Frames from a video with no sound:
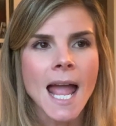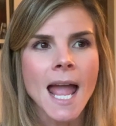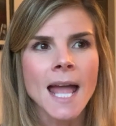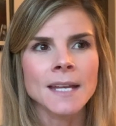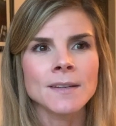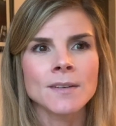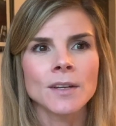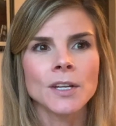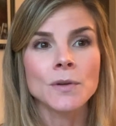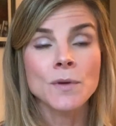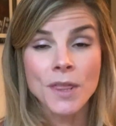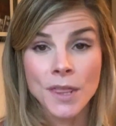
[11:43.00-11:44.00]
And
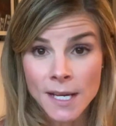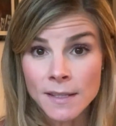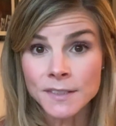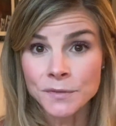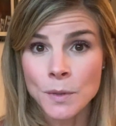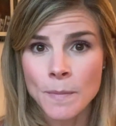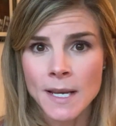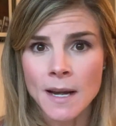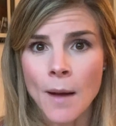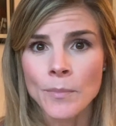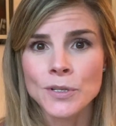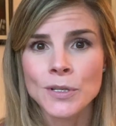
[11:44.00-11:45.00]
you'd think this would be an
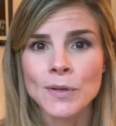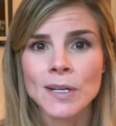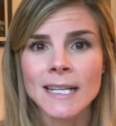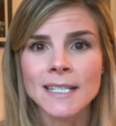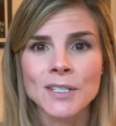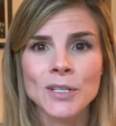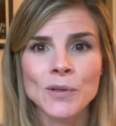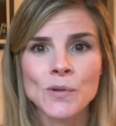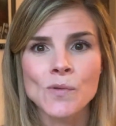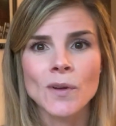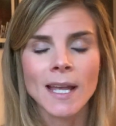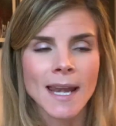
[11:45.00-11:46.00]
opportunity
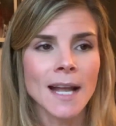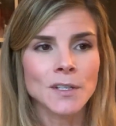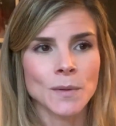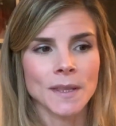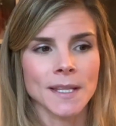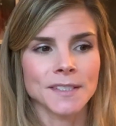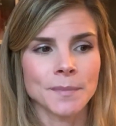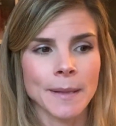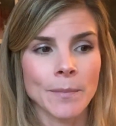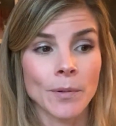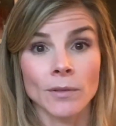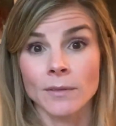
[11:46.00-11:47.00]
to connect with these
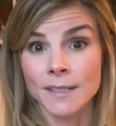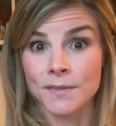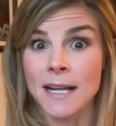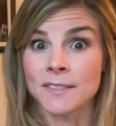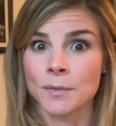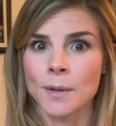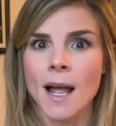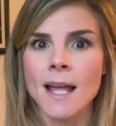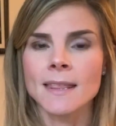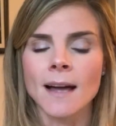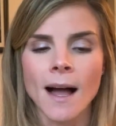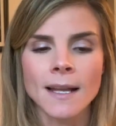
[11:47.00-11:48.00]
people, or at least that's what I
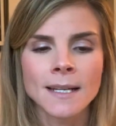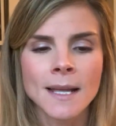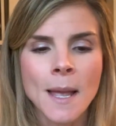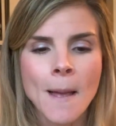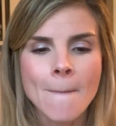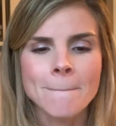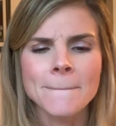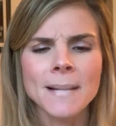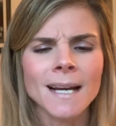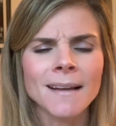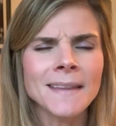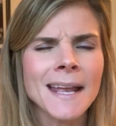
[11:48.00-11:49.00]
thought. But
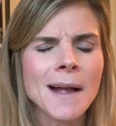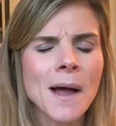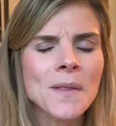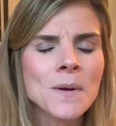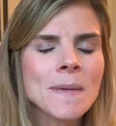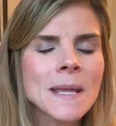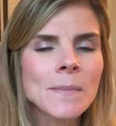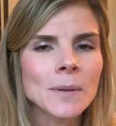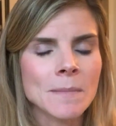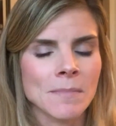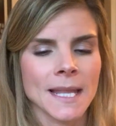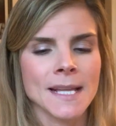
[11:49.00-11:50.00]
unlike other people
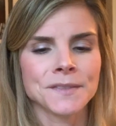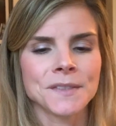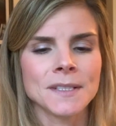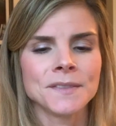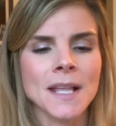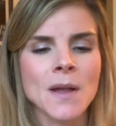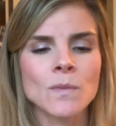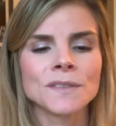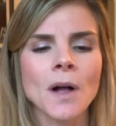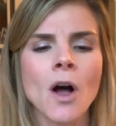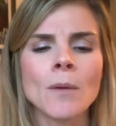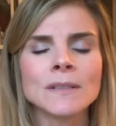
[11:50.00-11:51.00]
and places, it was
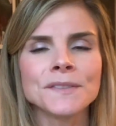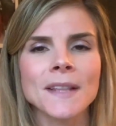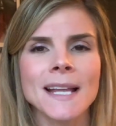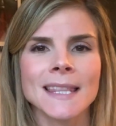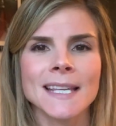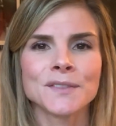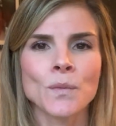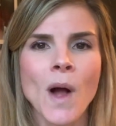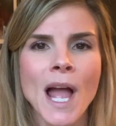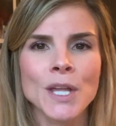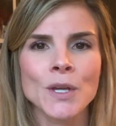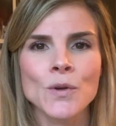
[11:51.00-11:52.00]
almost like these
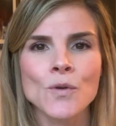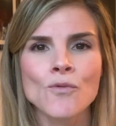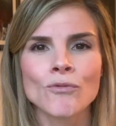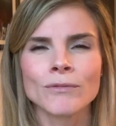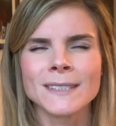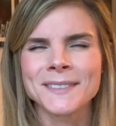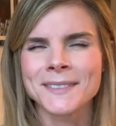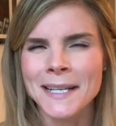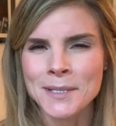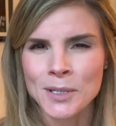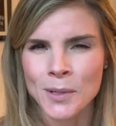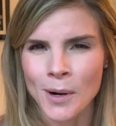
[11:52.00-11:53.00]
Wayuu
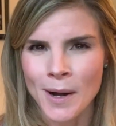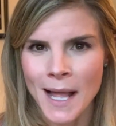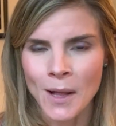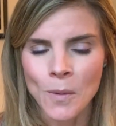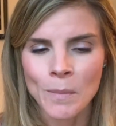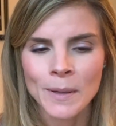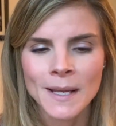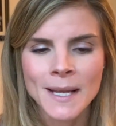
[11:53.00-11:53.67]
resented our help.